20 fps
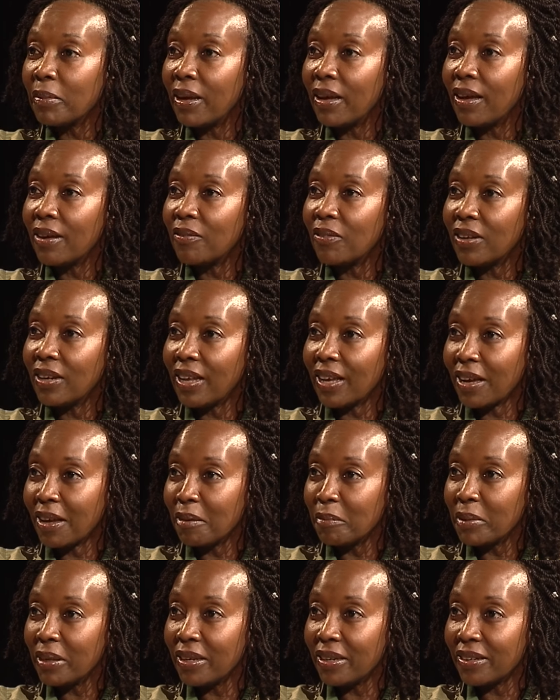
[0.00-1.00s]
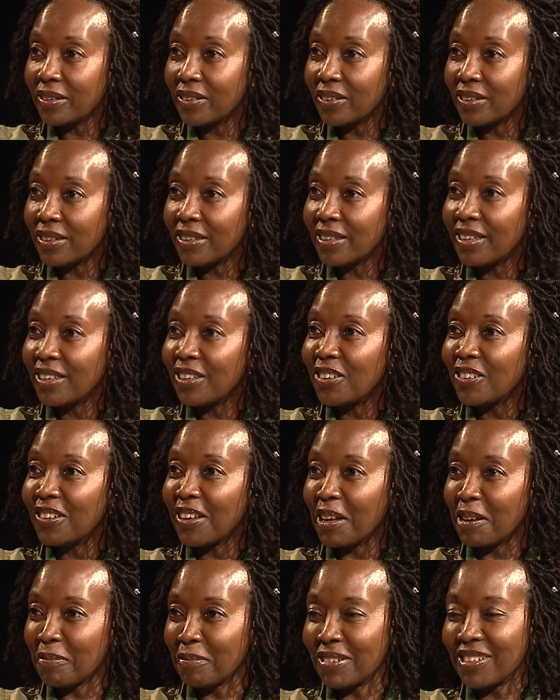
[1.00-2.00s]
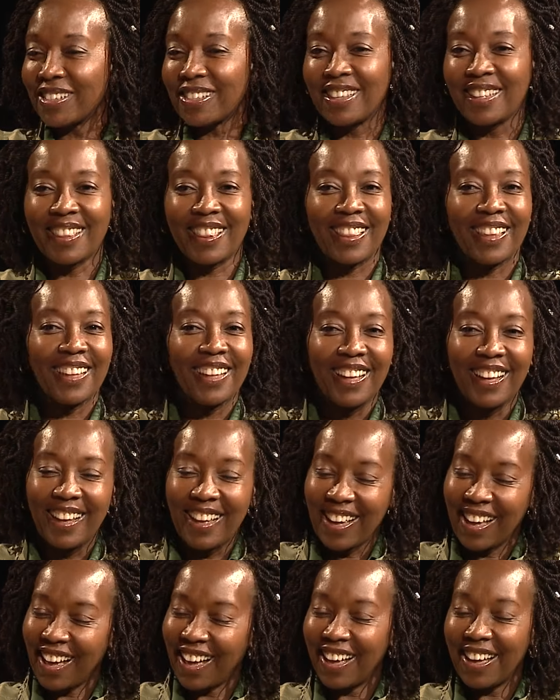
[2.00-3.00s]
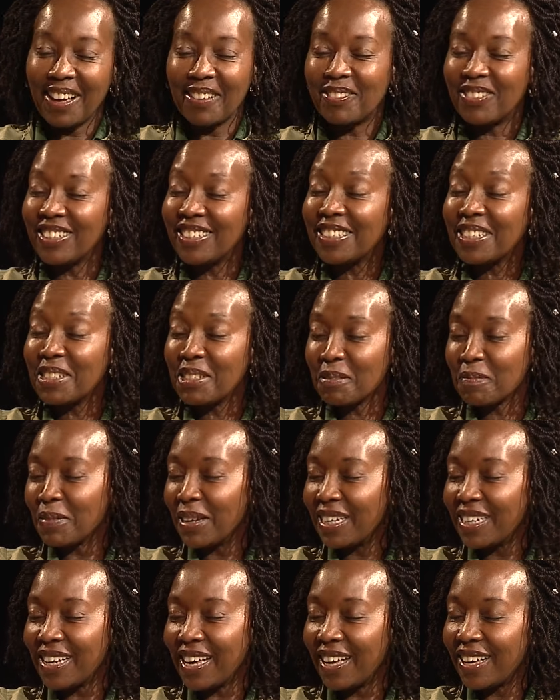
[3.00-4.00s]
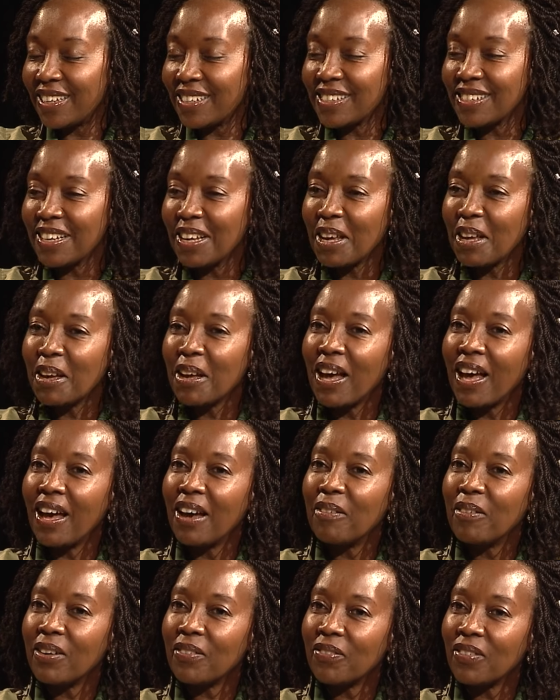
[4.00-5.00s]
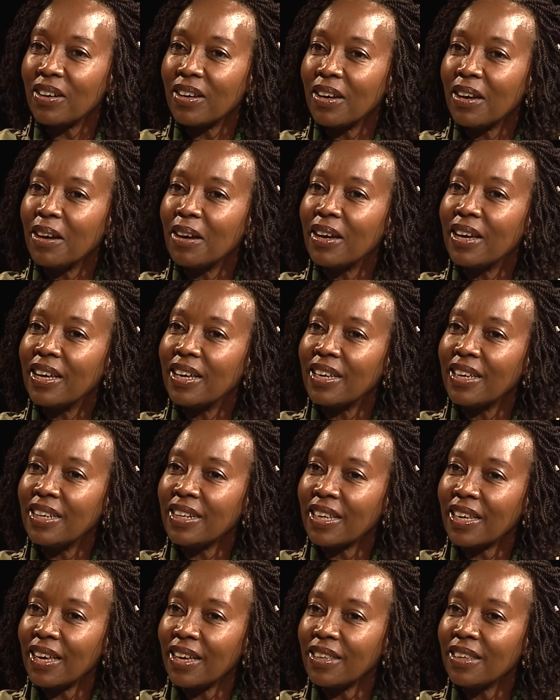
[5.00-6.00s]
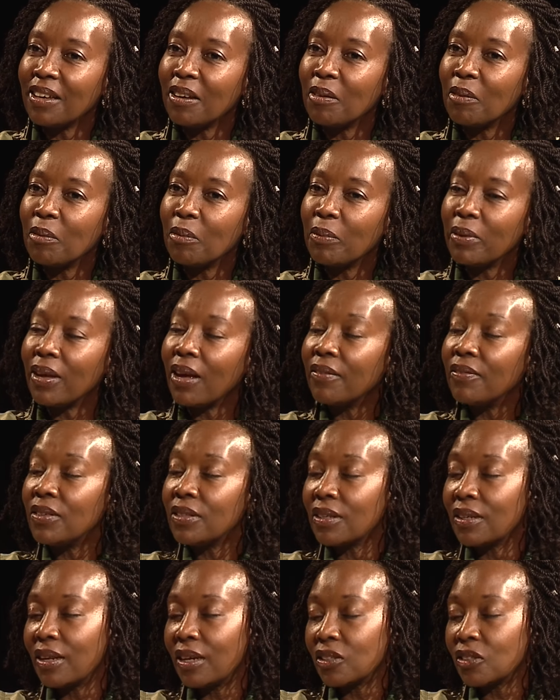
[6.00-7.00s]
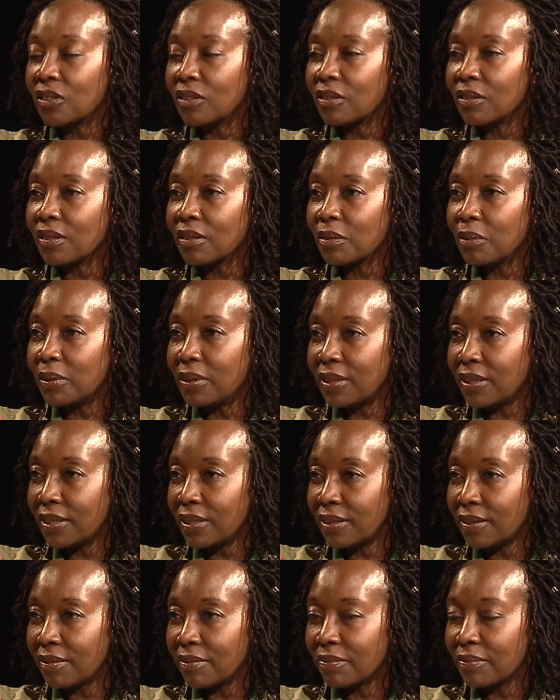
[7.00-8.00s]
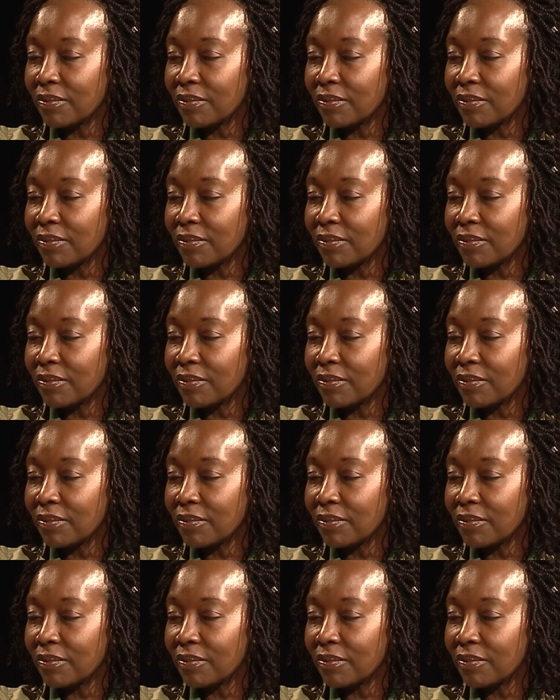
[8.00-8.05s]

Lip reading: I have when I come here. You know, I have to change my diet. However, in Kenya, we have international cuisine.